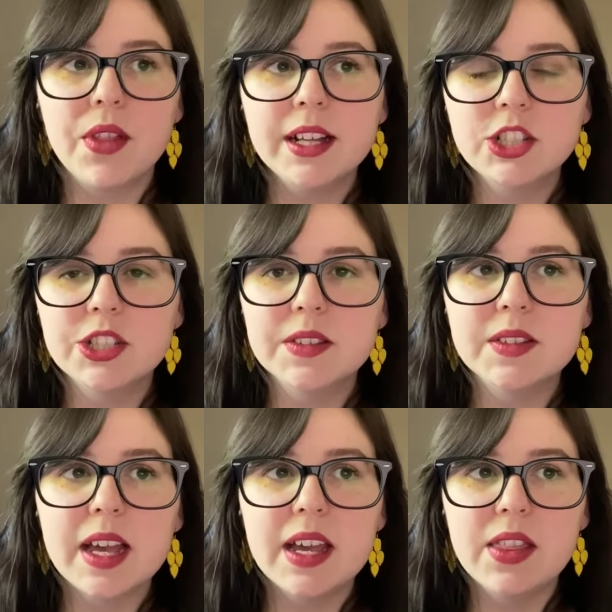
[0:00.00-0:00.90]
let's just
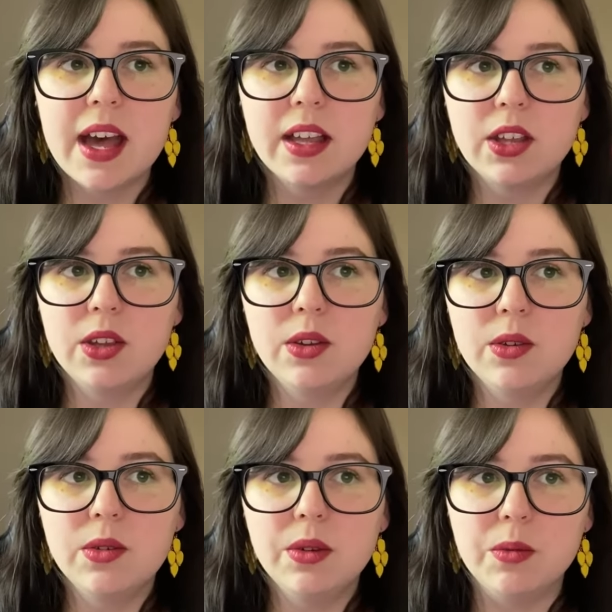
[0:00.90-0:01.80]
say that
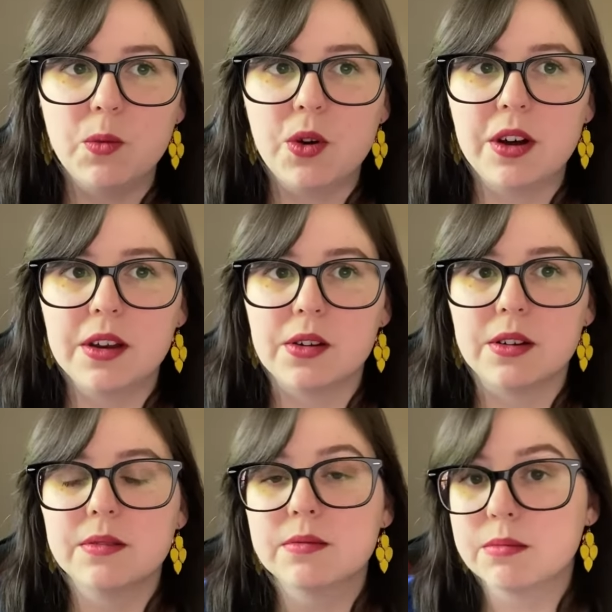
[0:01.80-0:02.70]
you and one
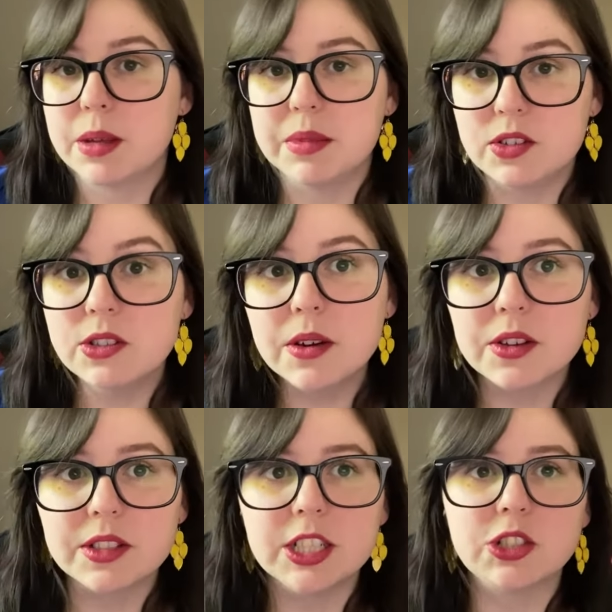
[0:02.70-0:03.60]
or maybe two other
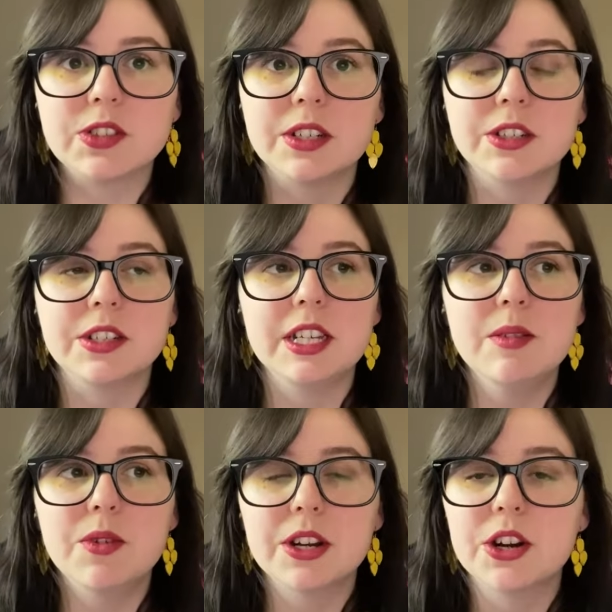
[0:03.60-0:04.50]
teachers on your team
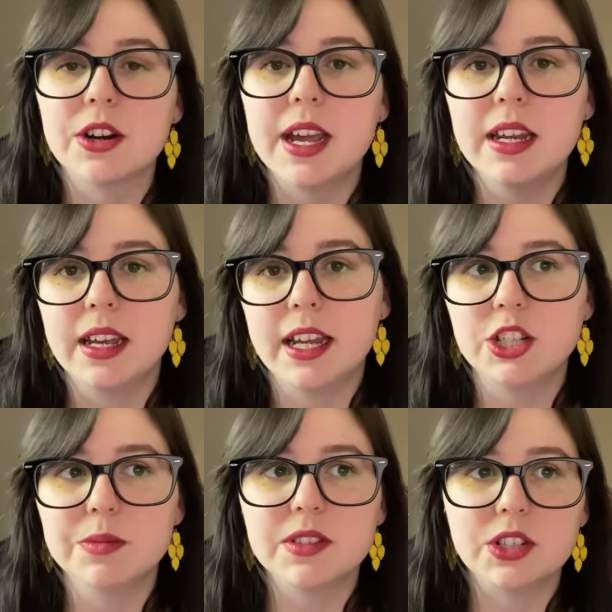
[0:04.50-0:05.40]
want to create engaging
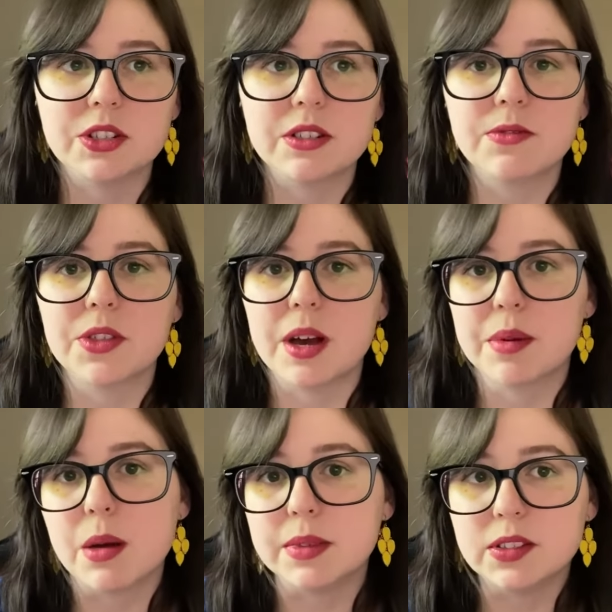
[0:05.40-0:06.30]
material for the
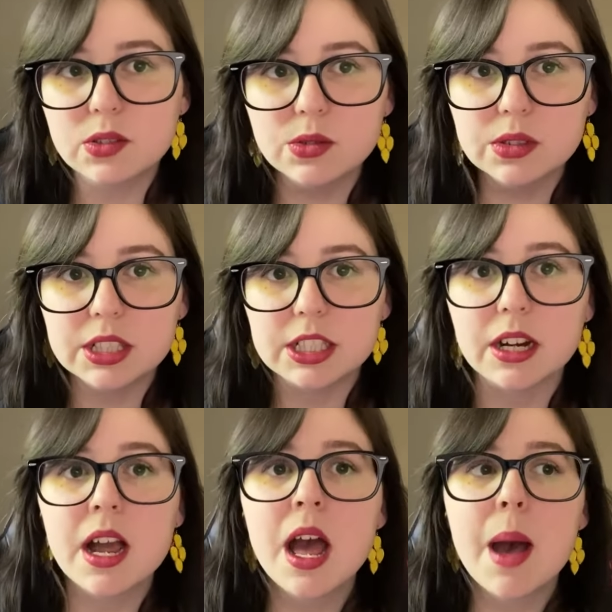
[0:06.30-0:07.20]
upcoming school year,
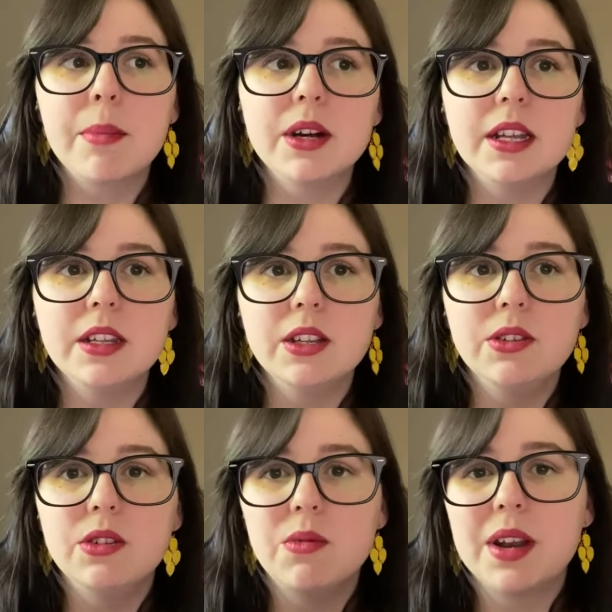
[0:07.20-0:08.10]
but you
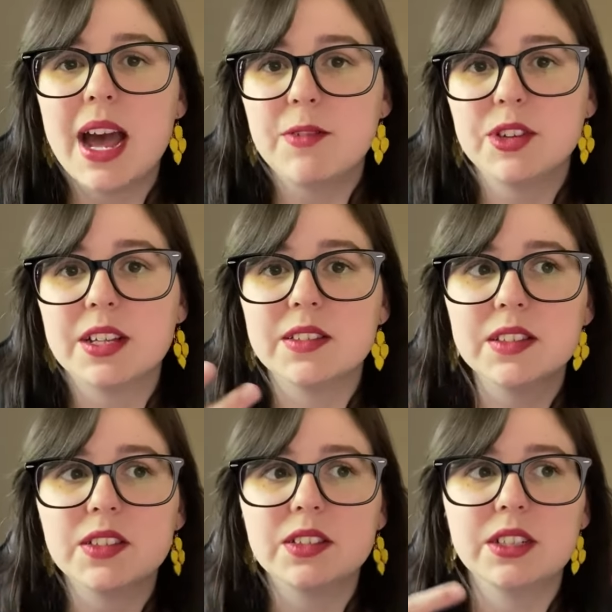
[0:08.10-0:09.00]
don't want to have to
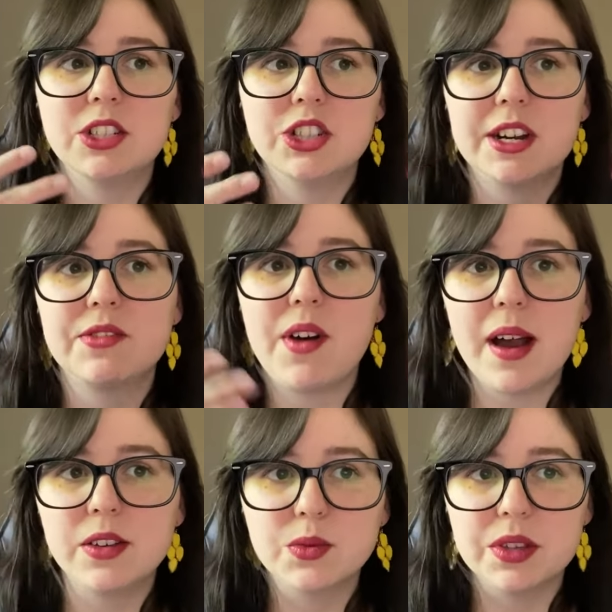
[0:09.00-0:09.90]
consistently share
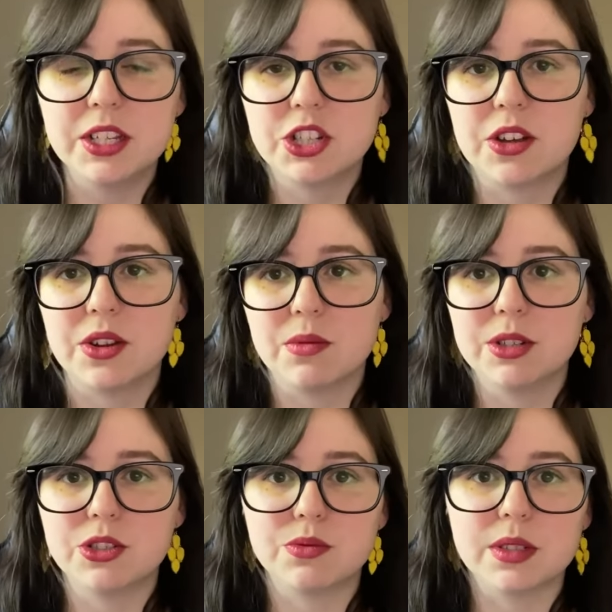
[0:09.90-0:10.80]
files with each other,
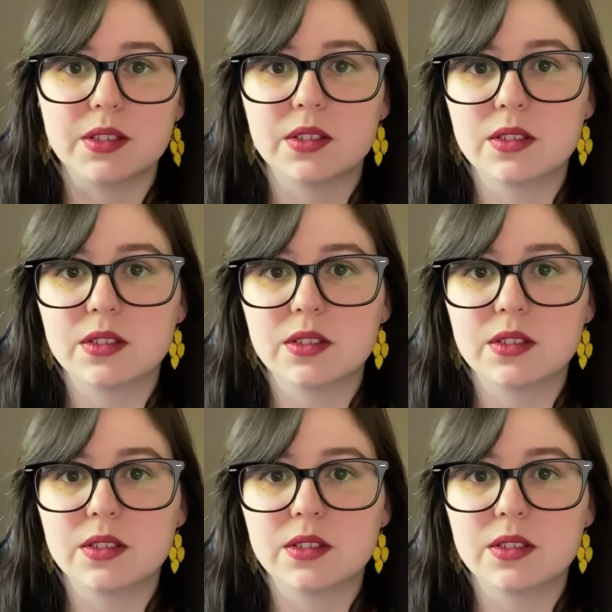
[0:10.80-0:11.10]
which risks